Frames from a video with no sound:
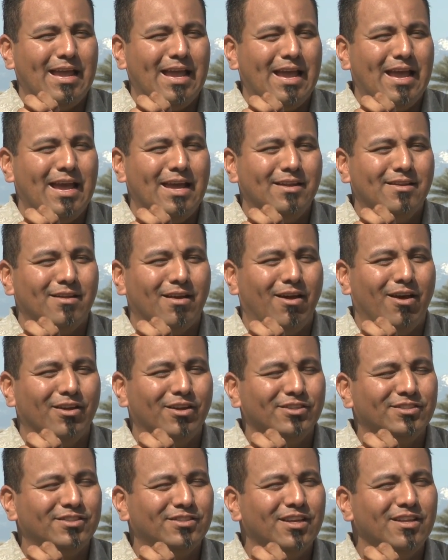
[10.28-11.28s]
And
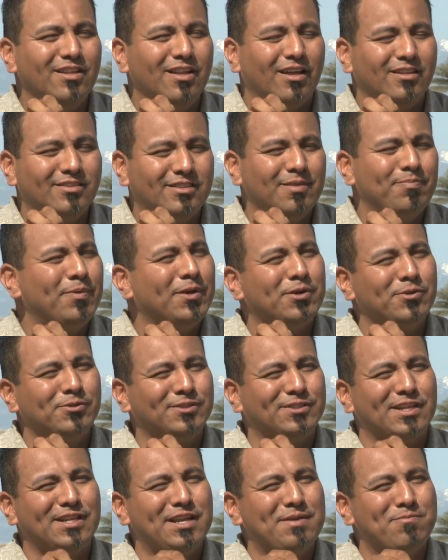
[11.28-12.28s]
on a typical
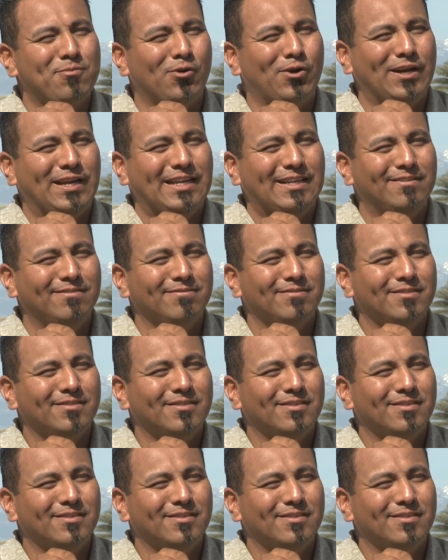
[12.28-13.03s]
Sunday morning,